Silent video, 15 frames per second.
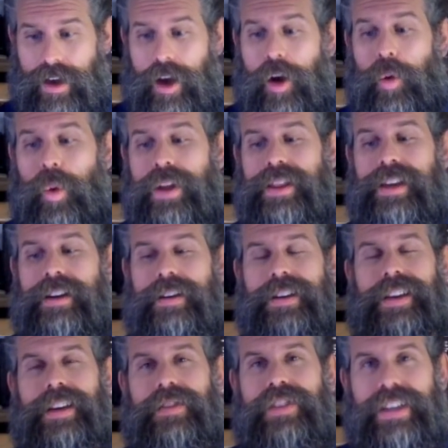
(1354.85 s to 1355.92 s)
what they are
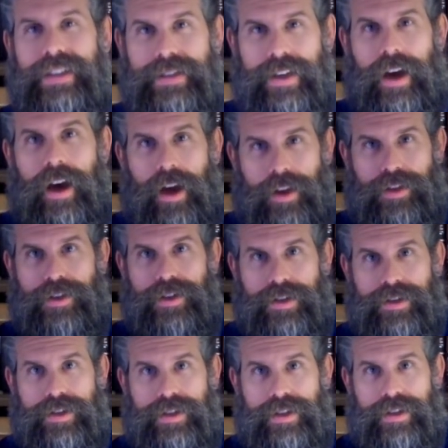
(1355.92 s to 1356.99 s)
giving to
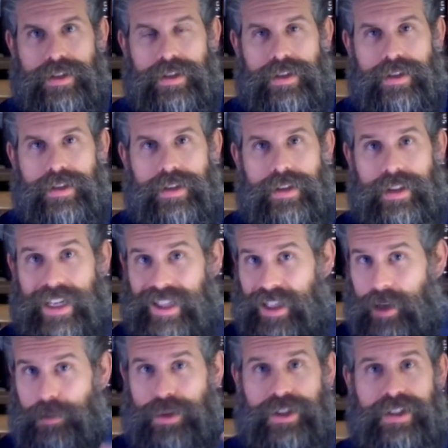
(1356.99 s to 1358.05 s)
others that
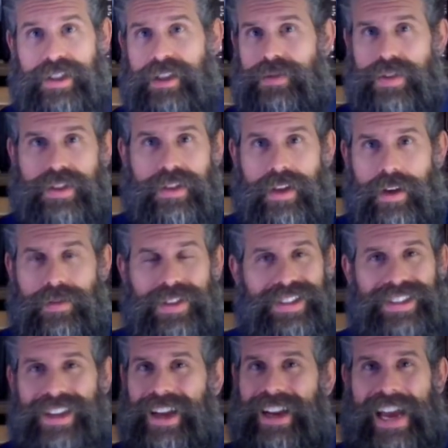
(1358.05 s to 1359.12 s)
they perceive as love is
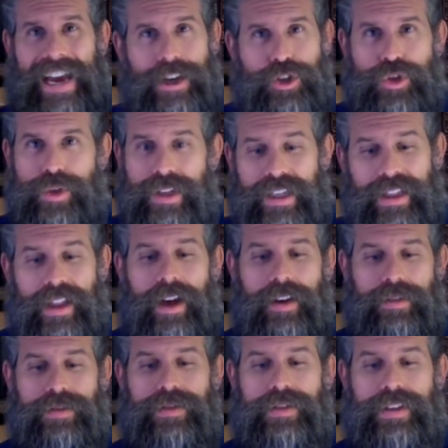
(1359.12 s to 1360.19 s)
not actually
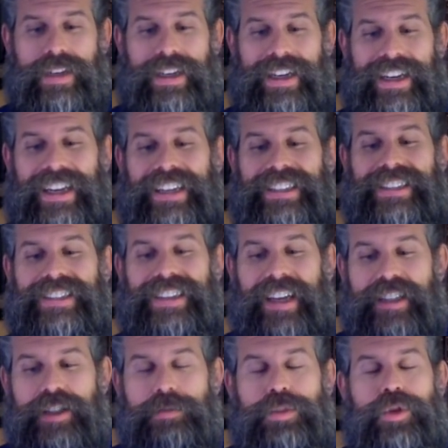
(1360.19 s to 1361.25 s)
love. It's
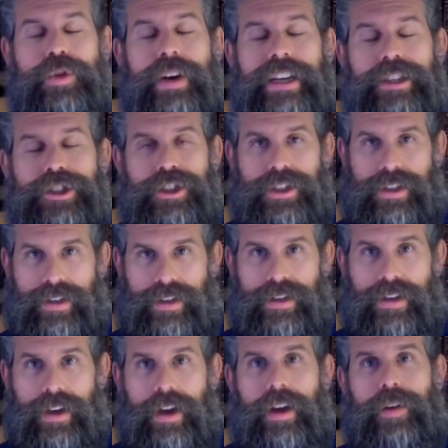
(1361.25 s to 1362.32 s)
desperation
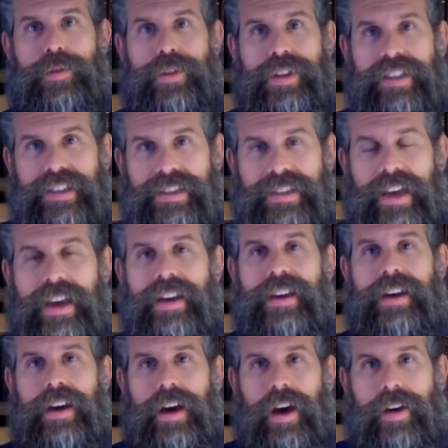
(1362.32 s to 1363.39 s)
for the
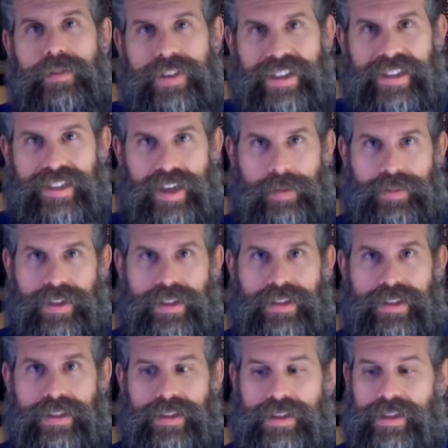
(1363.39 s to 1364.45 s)
sake of
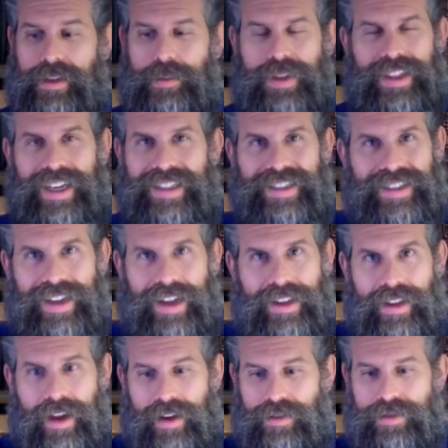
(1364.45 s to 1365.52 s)
acceptance. But that's not
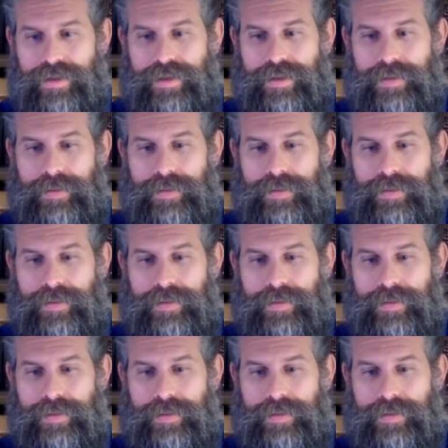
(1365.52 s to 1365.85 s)
love.